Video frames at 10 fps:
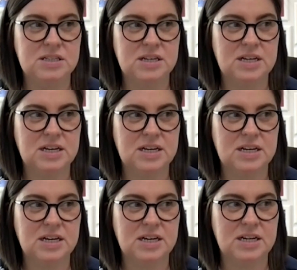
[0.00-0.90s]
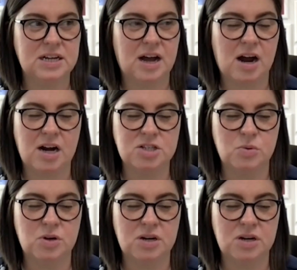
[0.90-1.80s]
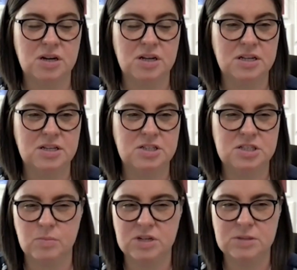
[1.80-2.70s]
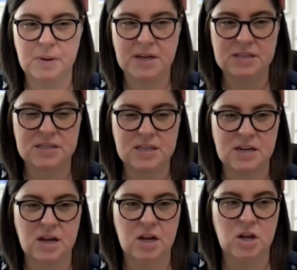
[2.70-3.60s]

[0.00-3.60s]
a hard one to some respects, that